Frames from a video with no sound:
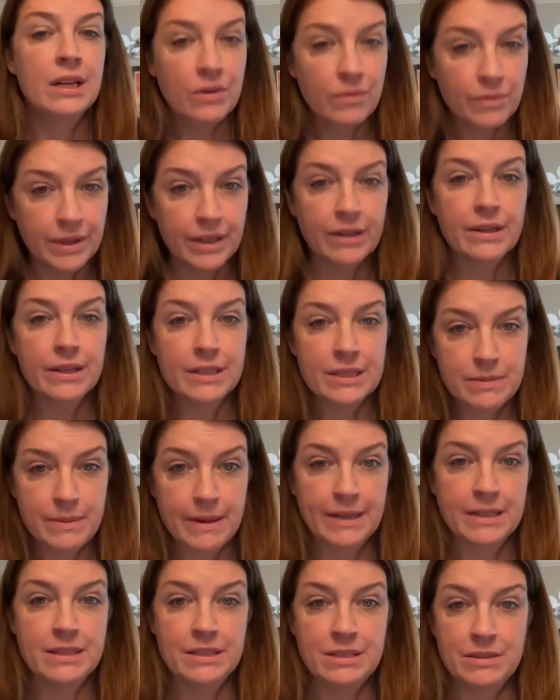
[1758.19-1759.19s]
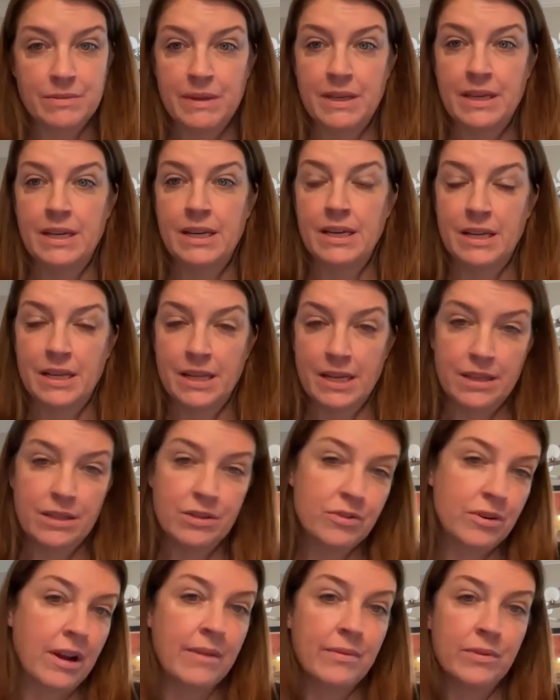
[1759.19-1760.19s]
We are expected to be in the
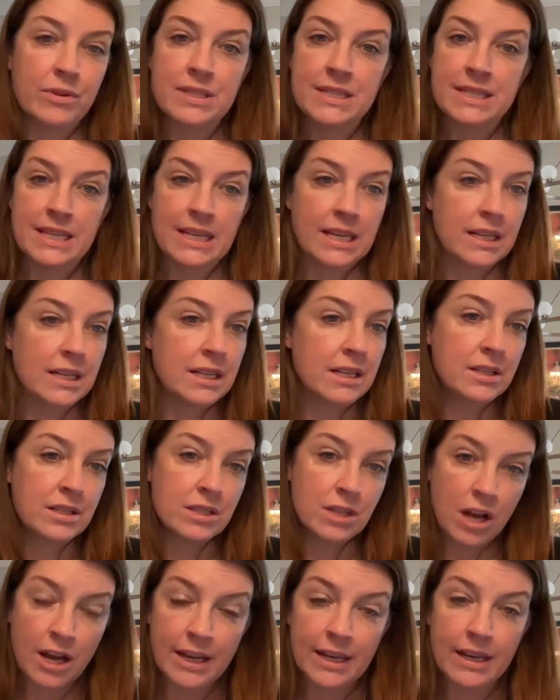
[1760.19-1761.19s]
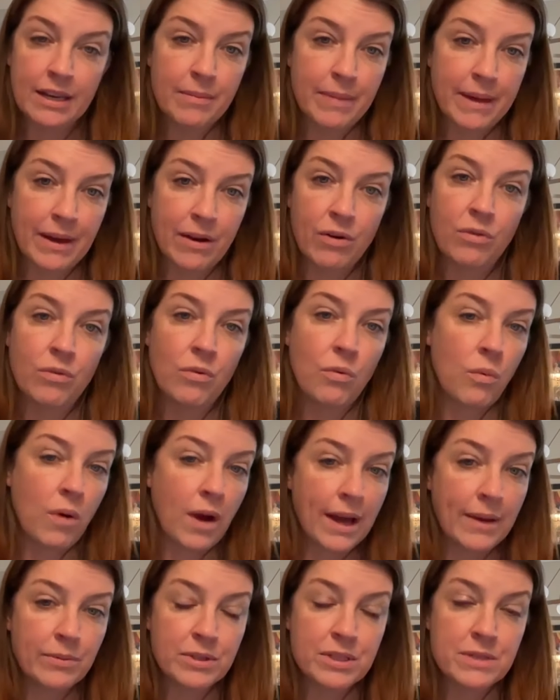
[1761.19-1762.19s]
driver's seat, talking about
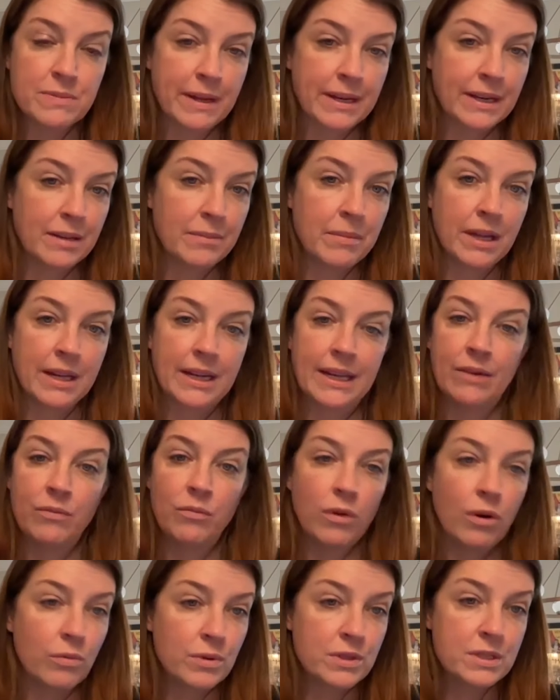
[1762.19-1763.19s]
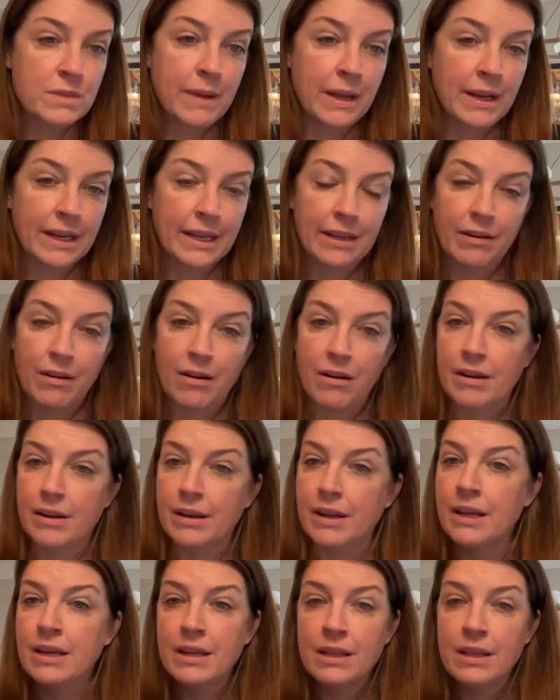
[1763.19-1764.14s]
why we're spending money, what we're spending it on,